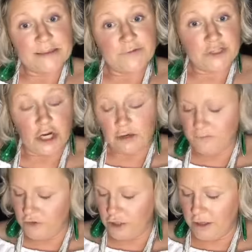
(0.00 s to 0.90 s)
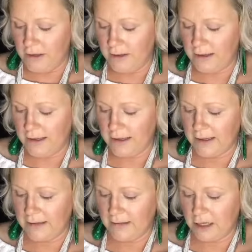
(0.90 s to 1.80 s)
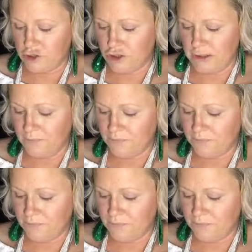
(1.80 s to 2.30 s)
photographer in the country.